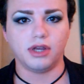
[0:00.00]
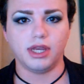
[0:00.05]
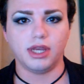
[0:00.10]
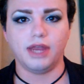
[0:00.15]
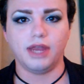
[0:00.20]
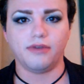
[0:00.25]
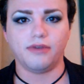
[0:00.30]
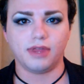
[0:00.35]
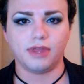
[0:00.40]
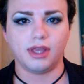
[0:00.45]
cured
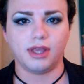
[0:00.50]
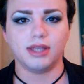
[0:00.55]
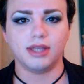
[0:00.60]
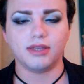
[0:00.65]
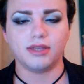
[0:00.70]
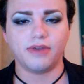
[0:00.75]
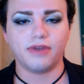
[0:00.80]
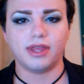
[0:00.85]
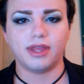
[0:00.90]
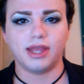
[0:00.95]
and everything,
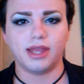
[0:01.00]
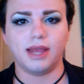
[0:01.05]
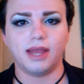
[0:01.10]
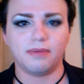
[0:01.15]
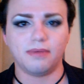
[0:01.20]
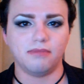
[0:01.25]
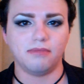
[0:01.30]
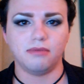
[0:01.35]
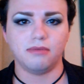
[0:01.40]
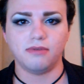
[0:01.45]
because I've had that
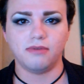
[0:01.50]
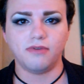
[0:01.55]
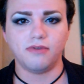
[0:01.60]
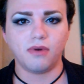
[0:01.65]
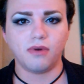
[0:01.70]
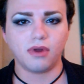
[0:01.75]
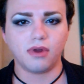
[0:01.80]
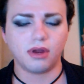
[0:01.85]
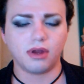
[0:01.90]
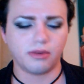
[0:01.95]
happen to me
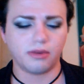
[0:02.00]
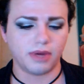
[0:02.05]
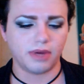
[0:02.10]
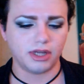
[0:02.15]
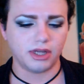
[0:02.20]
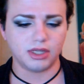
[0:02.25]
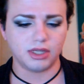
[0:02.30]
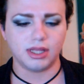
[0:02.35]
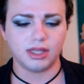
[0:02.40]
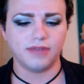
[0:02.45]
before
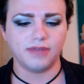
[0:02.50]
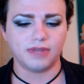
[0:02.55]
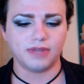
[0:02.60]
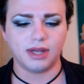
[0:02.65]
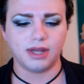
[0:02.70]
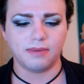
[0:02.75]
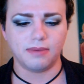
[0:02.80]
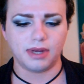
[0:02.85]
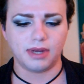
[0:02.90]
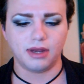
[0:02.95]
where it just
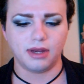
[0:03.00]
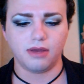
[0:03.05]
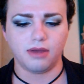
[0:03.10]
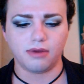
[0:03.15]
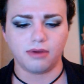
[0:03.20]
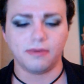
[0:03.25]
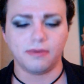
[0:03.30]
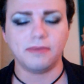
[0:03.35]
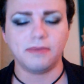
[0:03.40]
lifted up out of nowhere.